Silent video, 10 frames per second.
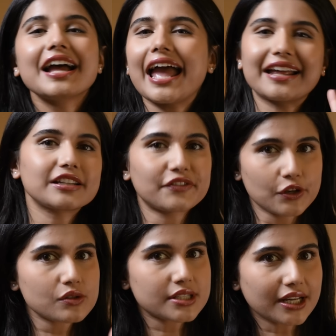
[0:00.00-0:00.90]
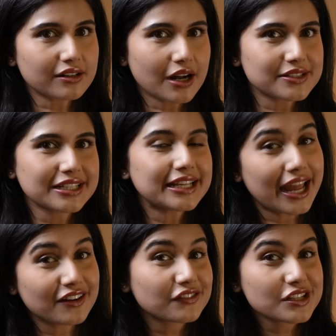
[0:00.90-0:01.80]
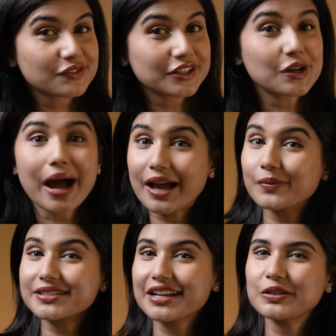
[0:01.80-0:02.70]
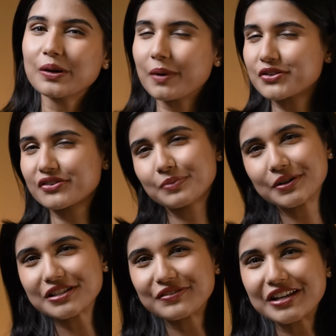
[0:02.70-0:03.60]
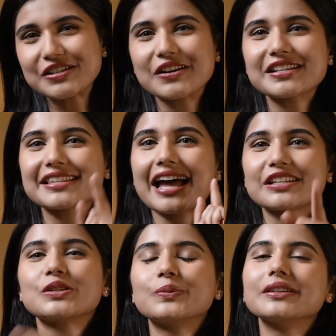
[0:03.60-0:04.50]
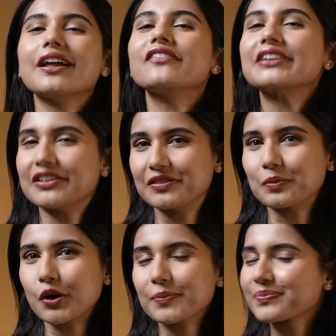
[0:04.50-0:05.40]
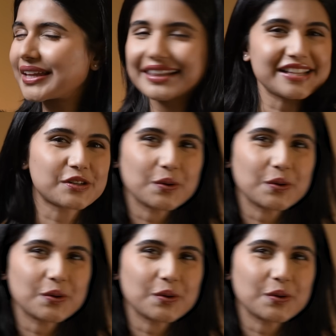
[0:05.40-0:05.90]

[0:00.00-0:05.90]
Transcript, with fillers: And if you stick around till the end of this video, I will tell you a bunch of bonus features that you will love even more. Let's